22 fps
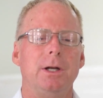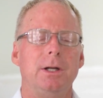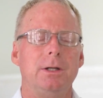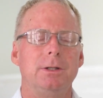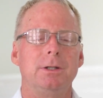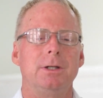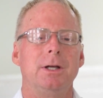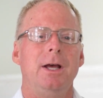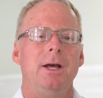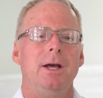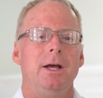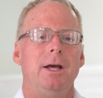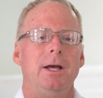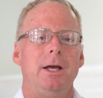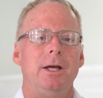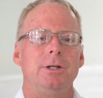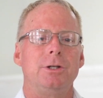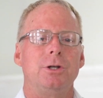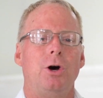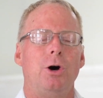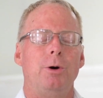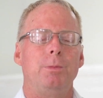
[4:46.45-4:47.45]

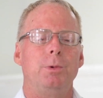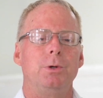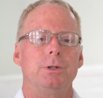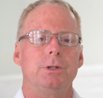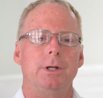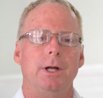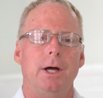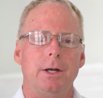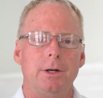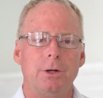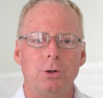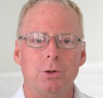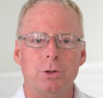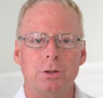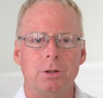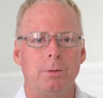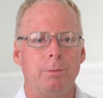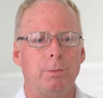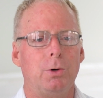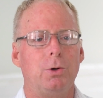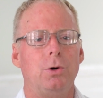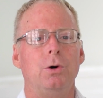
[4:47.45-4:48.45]
It's almost not
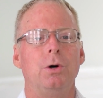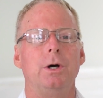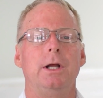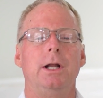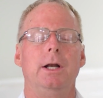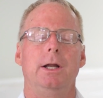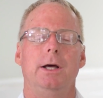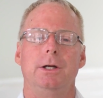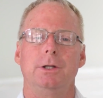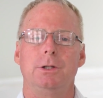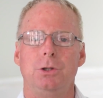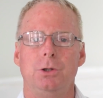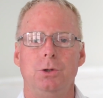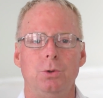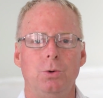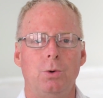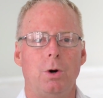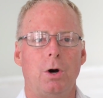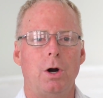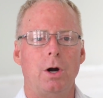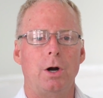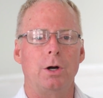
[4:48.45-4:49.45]
noticeable unless
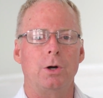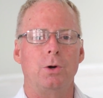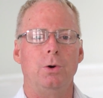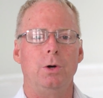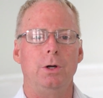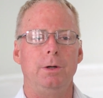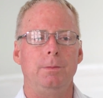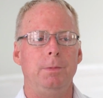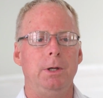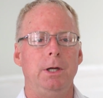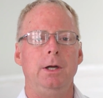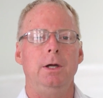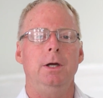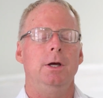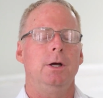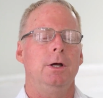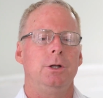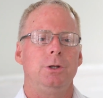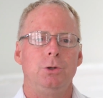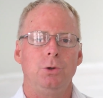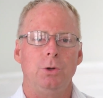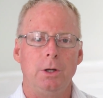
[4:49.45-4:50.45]
you are going to be
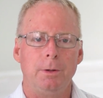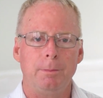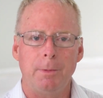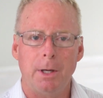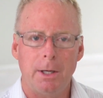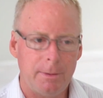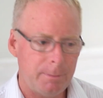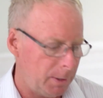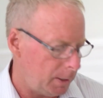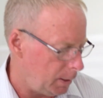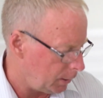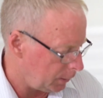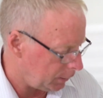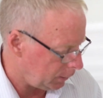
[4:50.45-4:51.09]
doing many, many